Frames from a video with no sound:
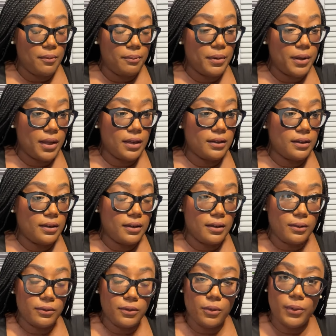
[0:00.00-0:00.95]
But
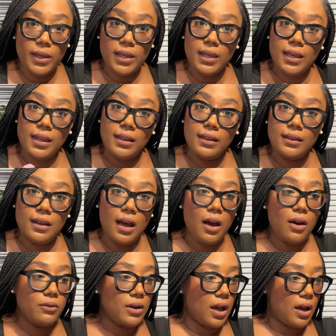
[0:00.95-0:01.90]
the Weeknd,
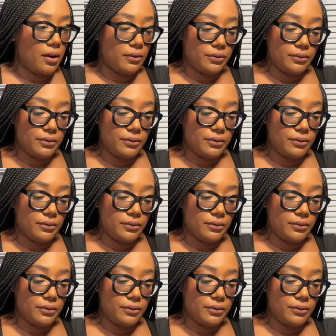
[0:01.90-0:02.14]
oh no.